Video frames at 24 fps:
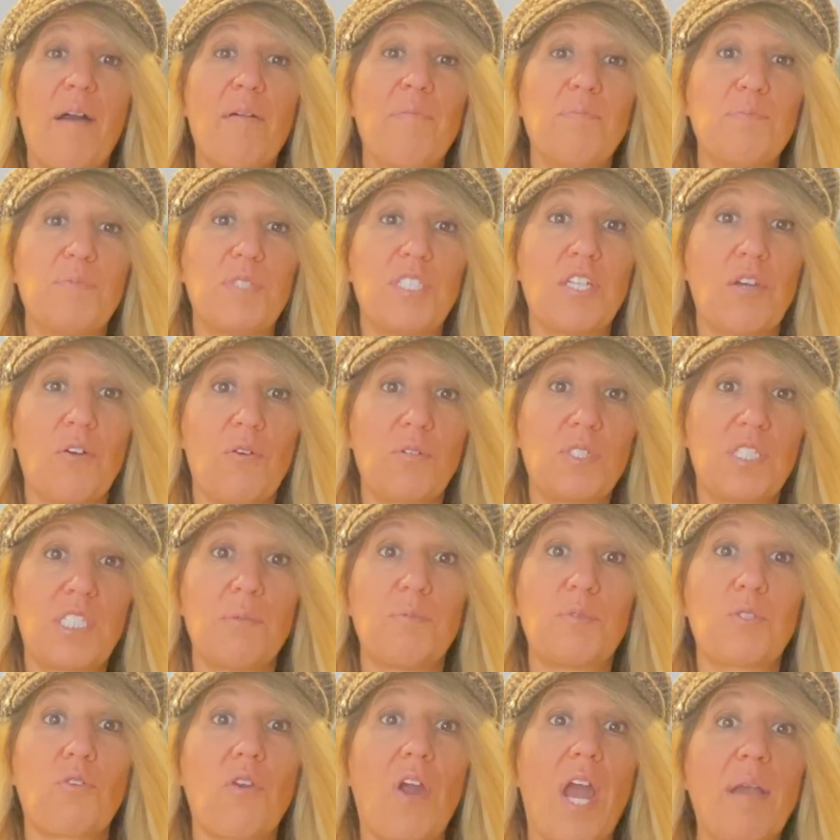So
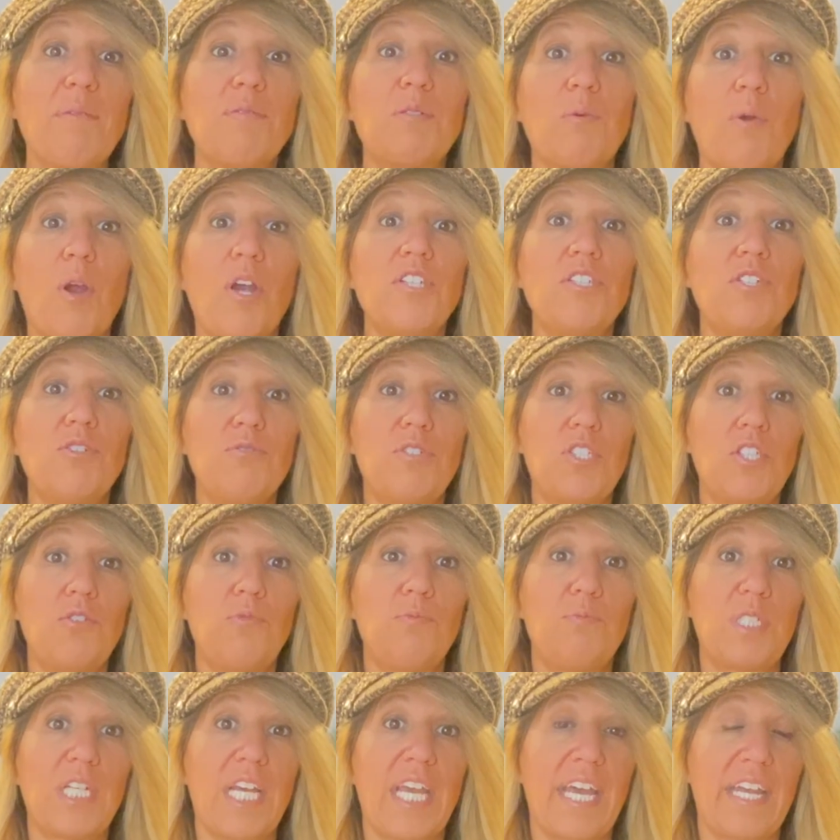subscribe to our
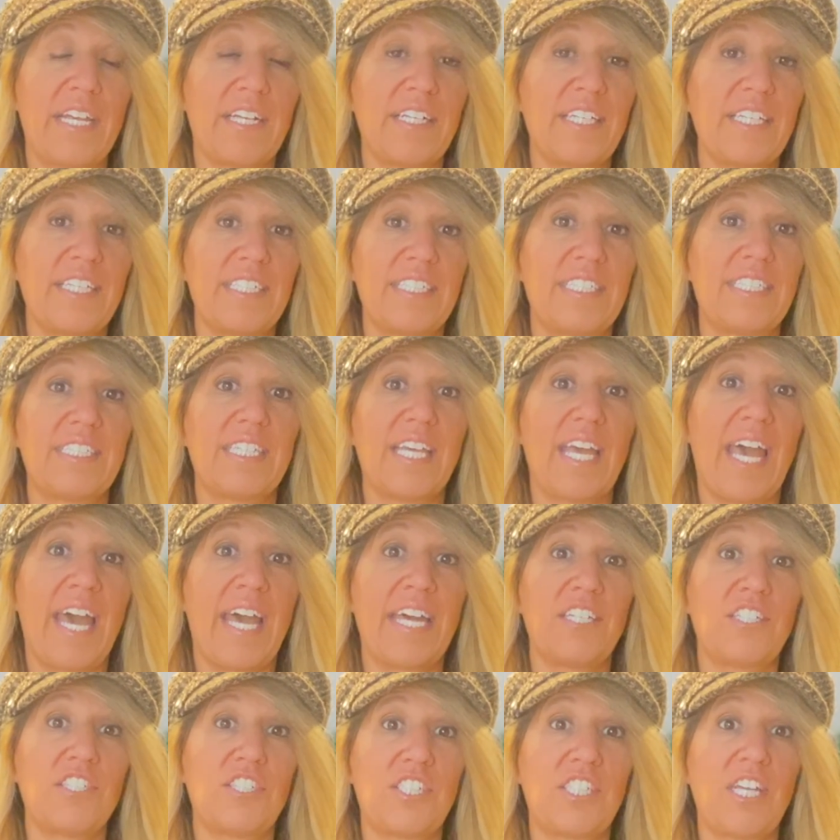YouTube channel. It's
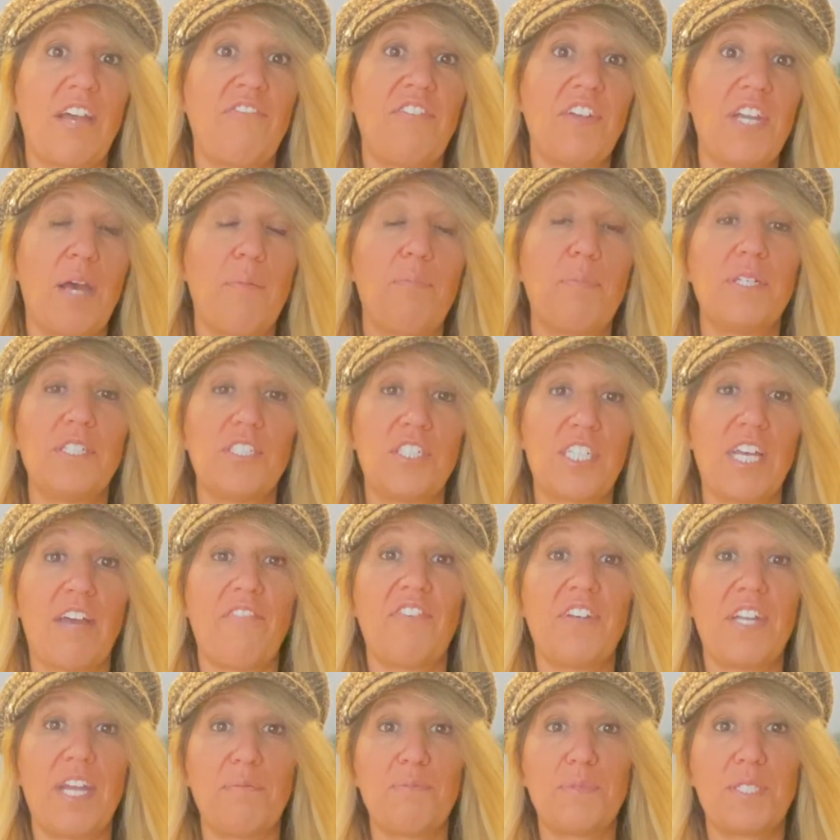at Chef It Up and
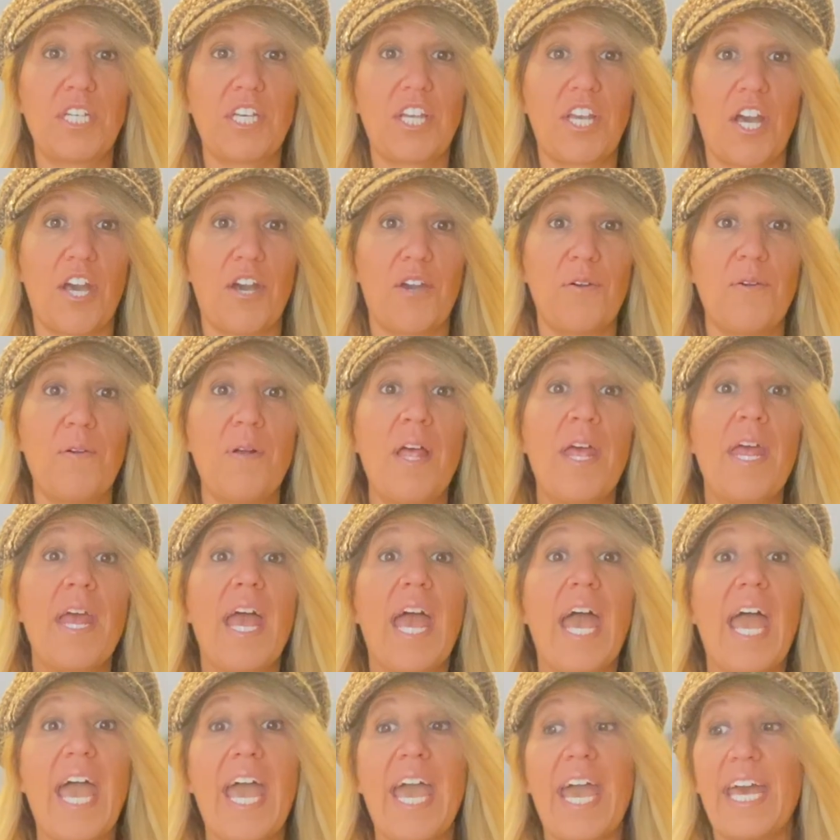Chef It Up To Go.
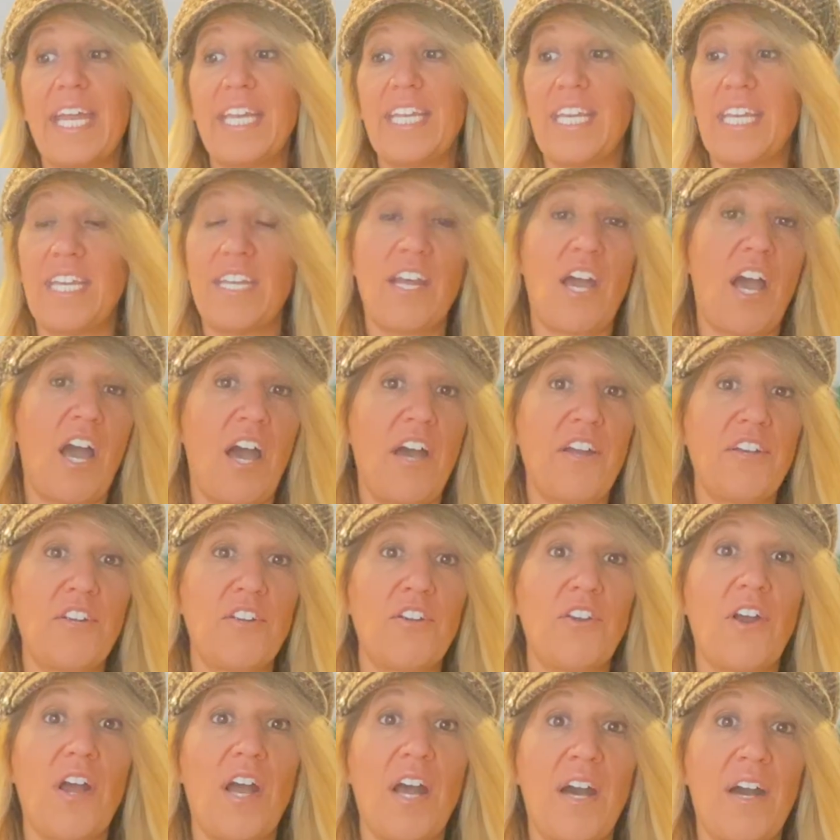And in
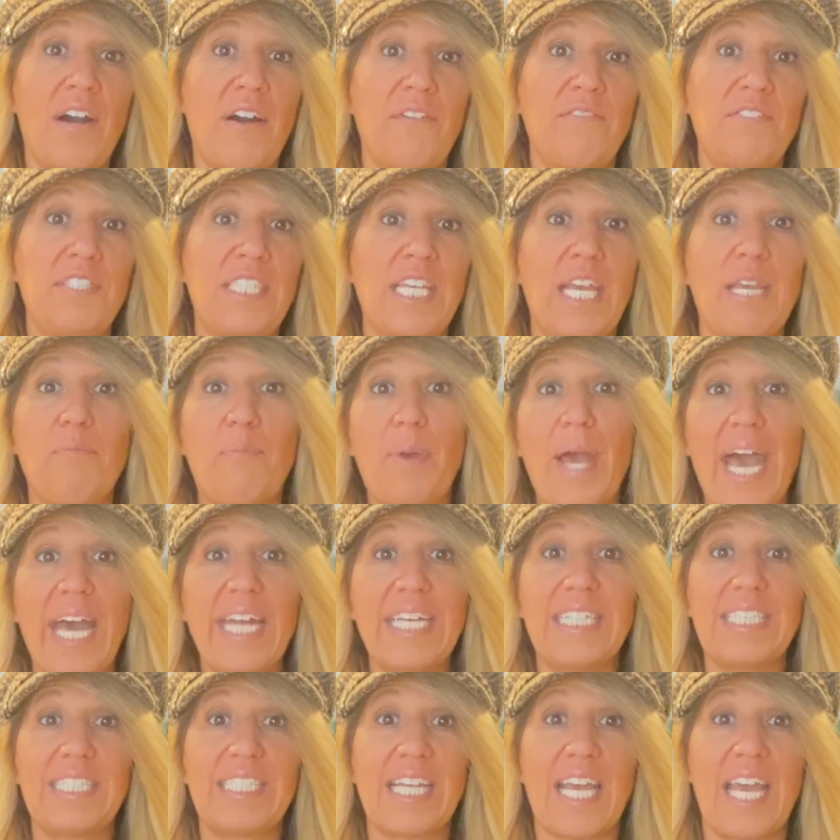honor of St.
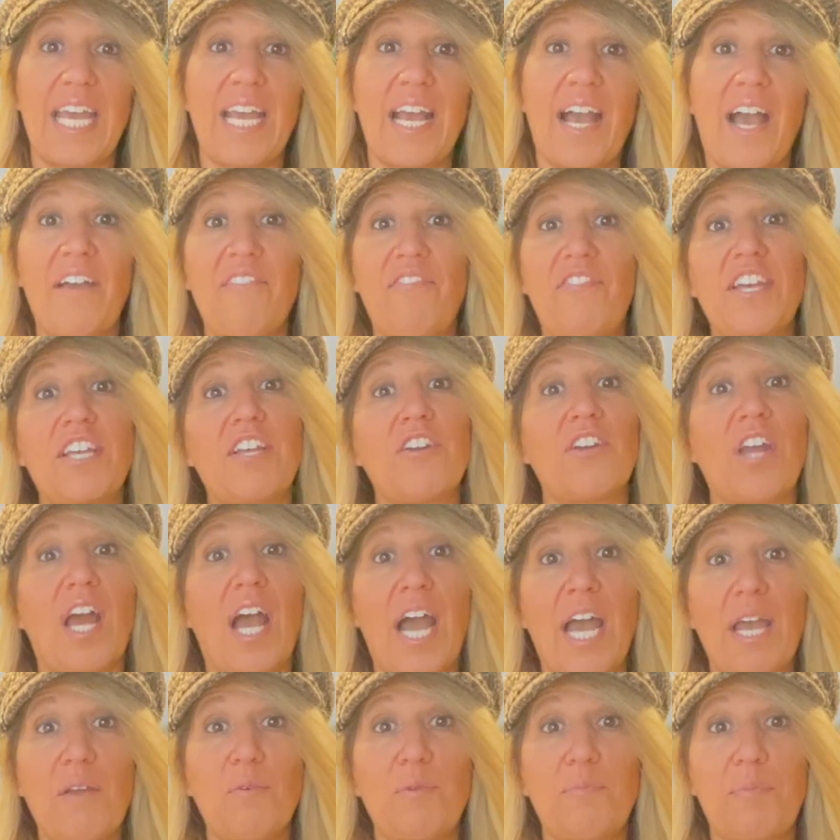Patty's Day, I figured
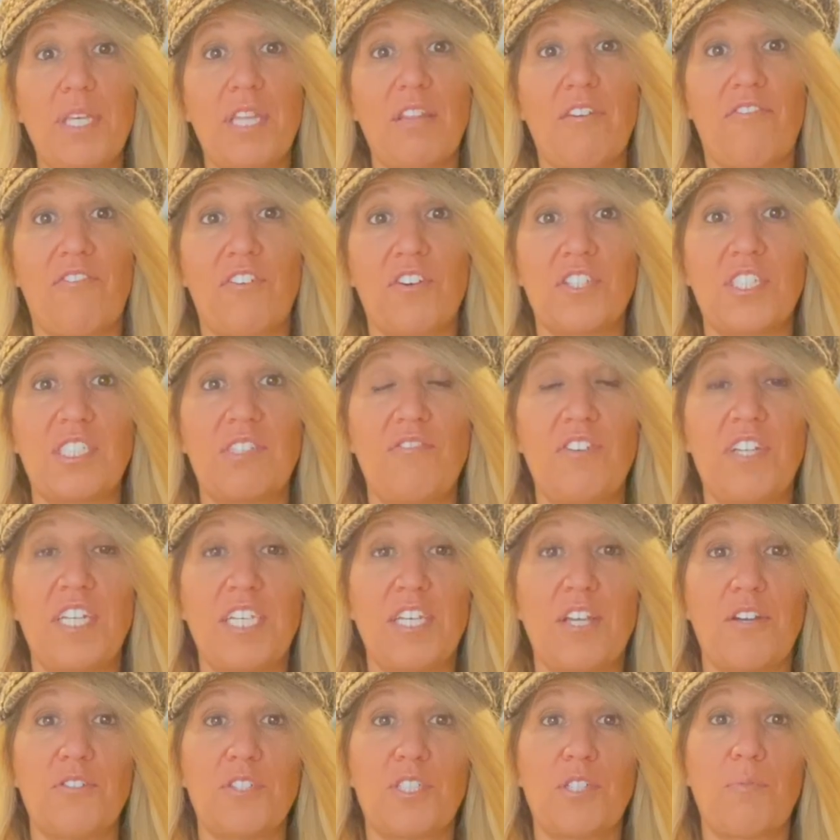I would be the first
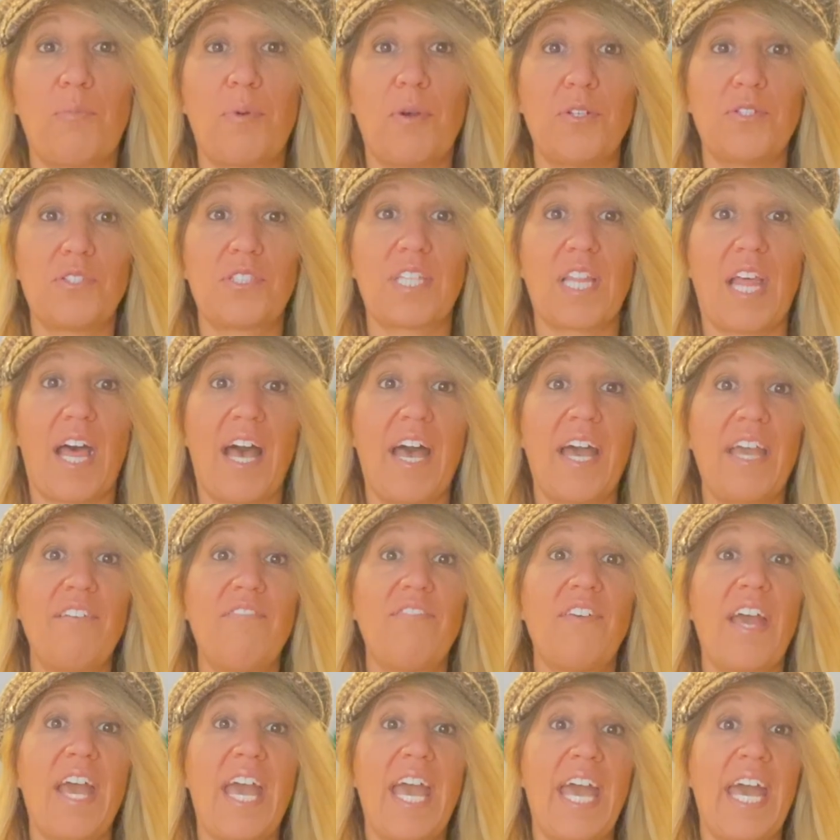video to post
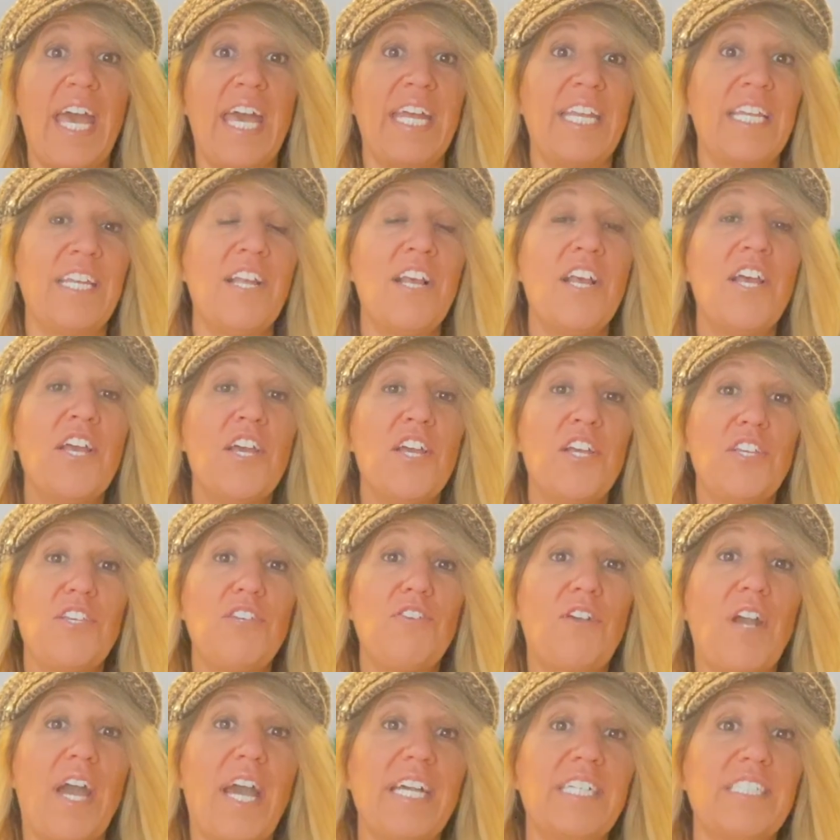live, and
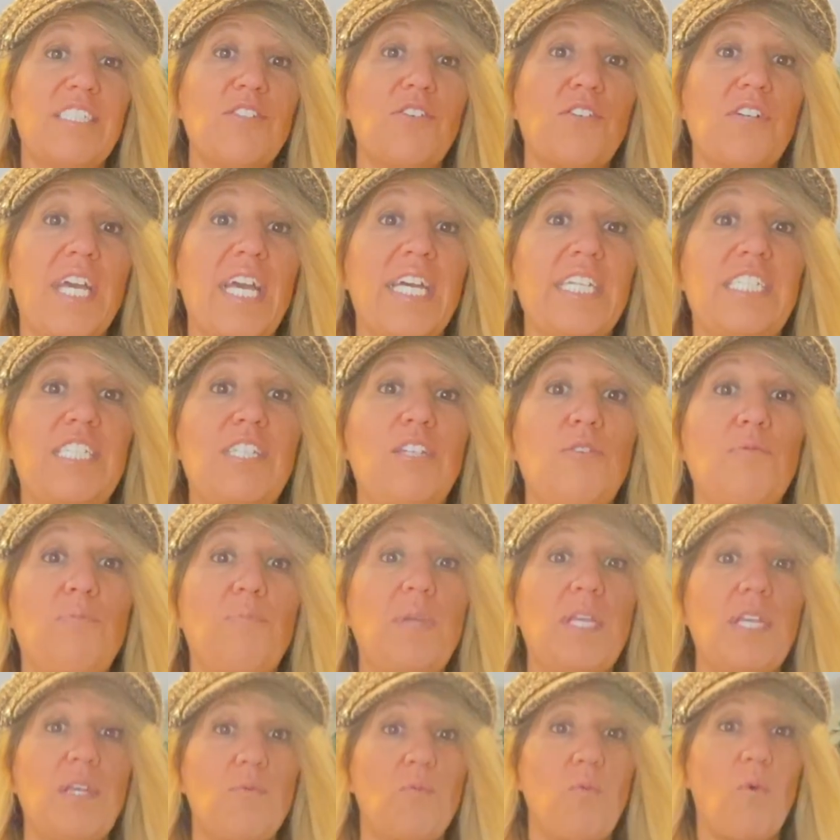you guys will get to
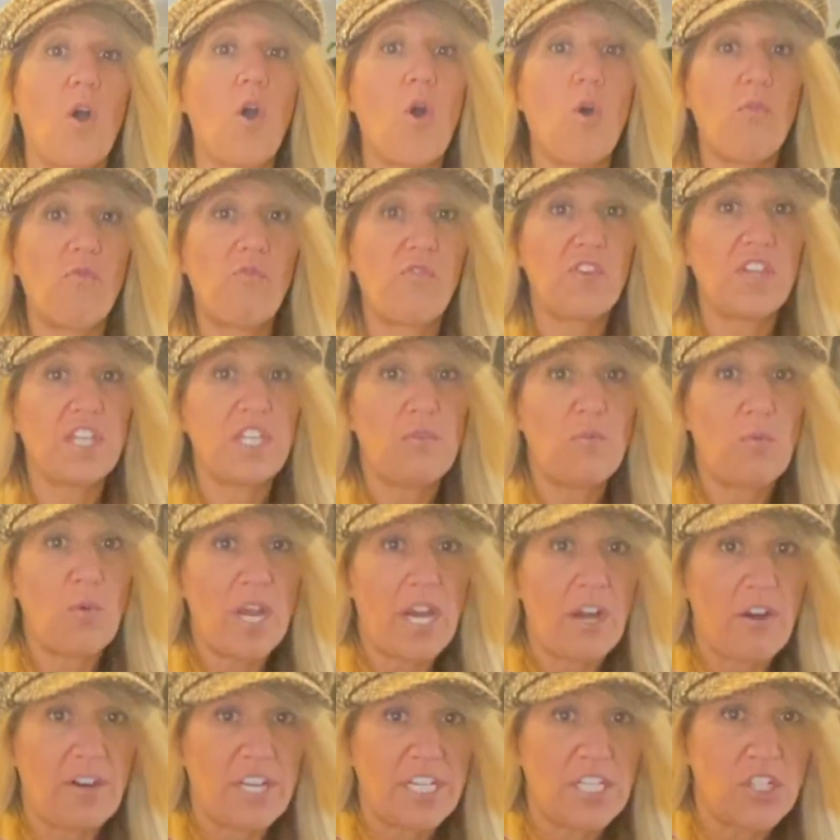be hopefully
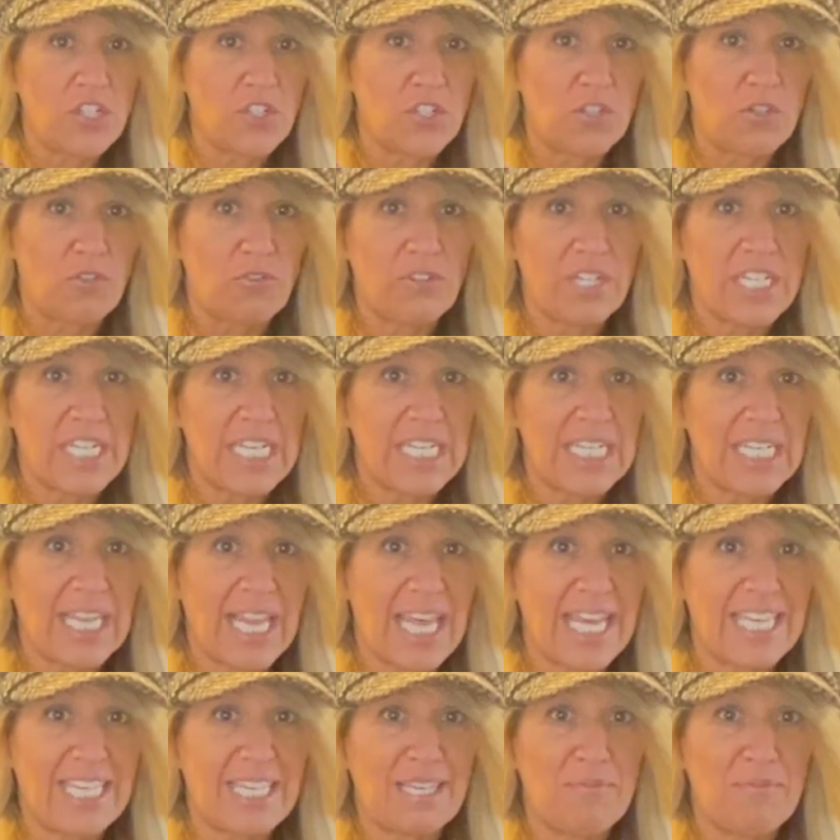wearing your green like